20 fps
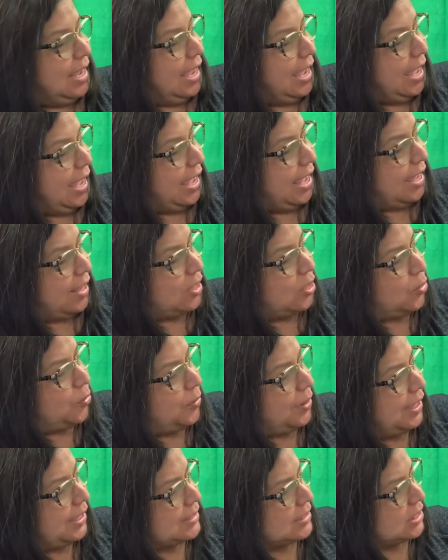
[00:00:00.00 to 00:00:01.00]
And
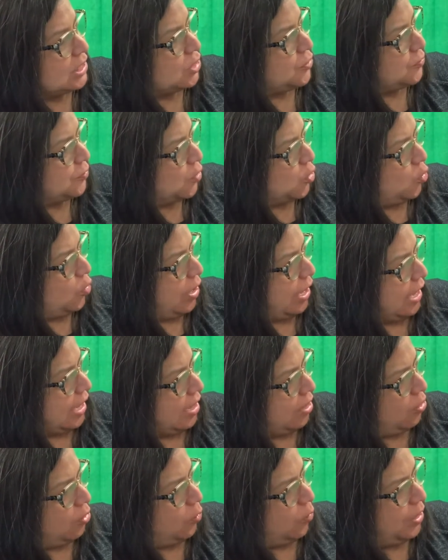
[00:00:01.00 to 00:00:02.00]
Louise's flew
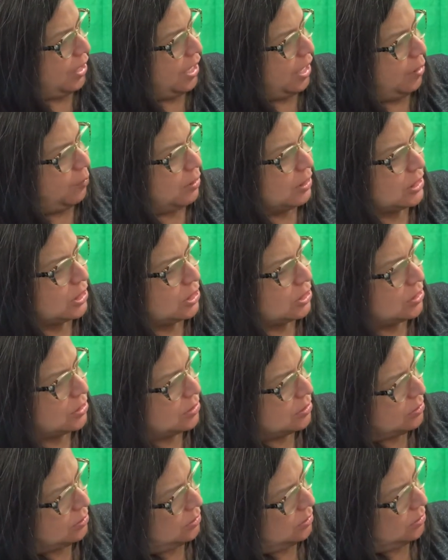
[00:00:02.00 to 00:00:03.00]
out when he was
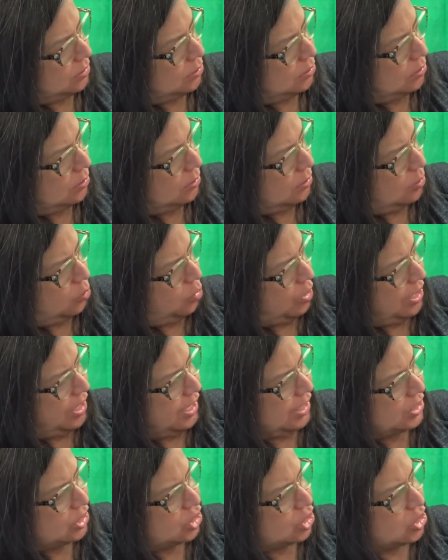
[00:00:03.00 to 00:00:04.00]
when he
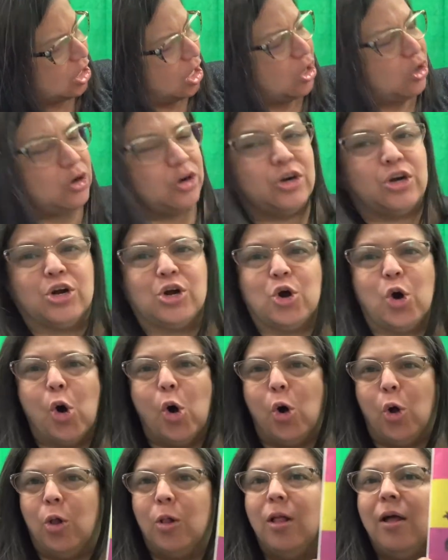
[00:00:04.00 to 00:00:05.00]
suckered a
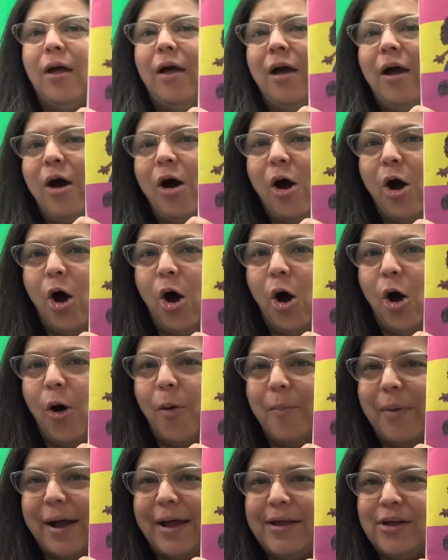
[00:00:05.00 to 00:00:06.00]
goal. Oh
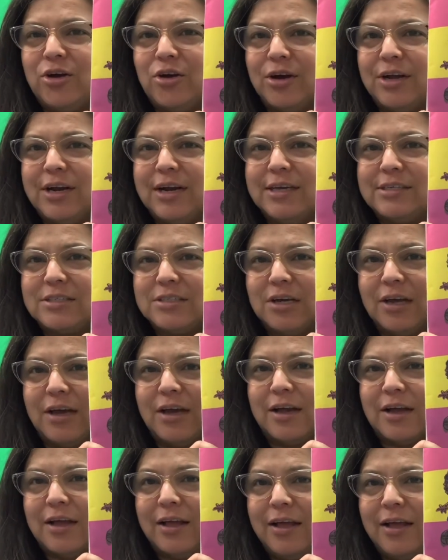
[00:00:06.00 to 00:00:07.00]
my goodness,
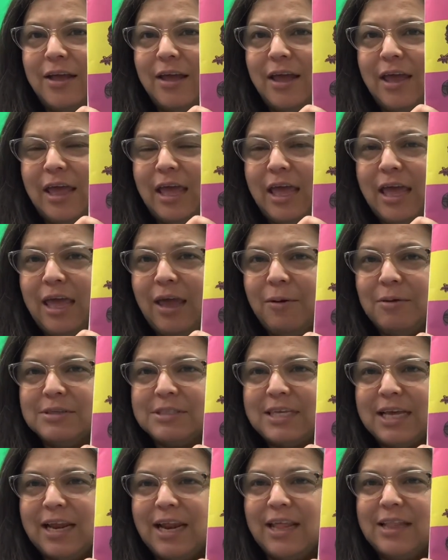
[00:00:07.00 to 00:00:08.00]
look. He was
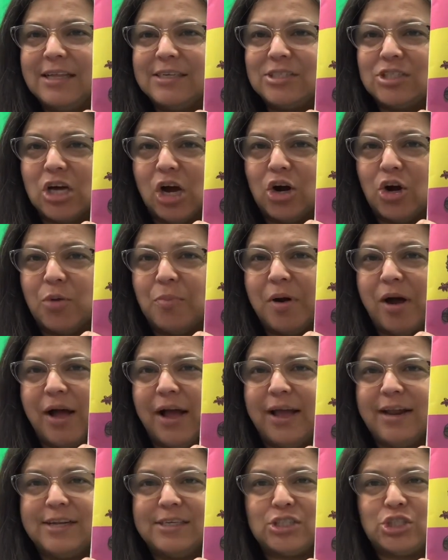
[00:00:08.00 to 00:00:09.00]
hitting the soccer ball
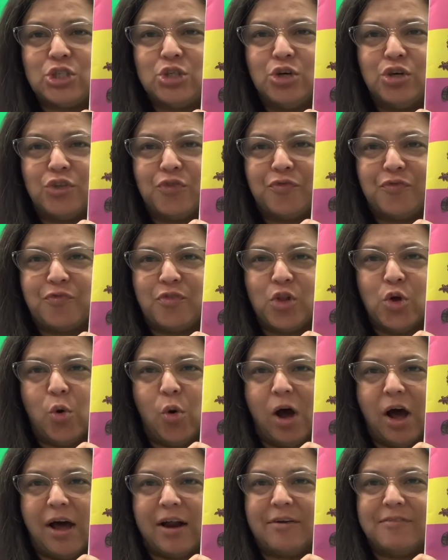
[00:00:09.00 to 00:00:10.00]
and his tooth flew
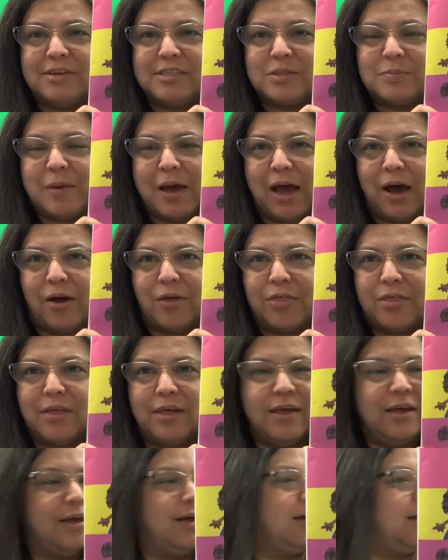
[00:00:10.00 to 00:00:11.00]
out of his mouth.
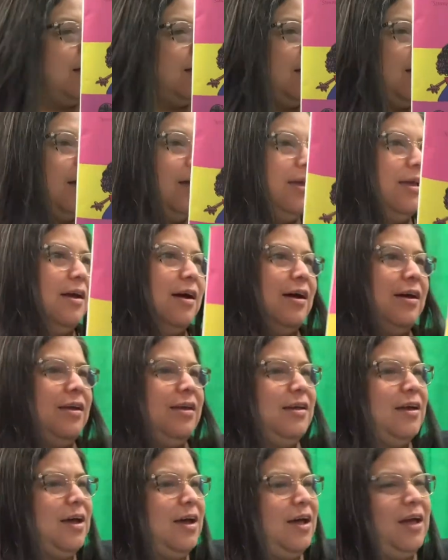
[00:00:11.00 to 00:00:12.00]
Ay,
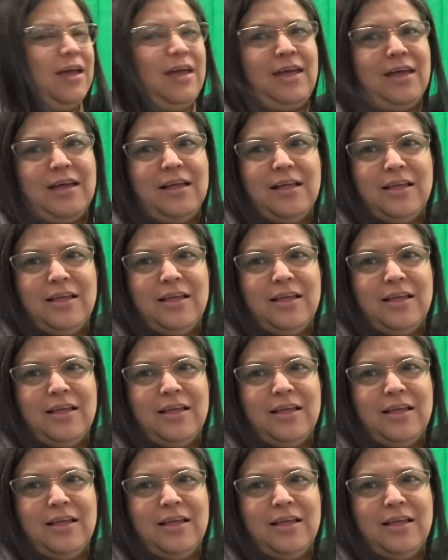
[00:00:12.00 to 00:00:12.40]
ay, ay.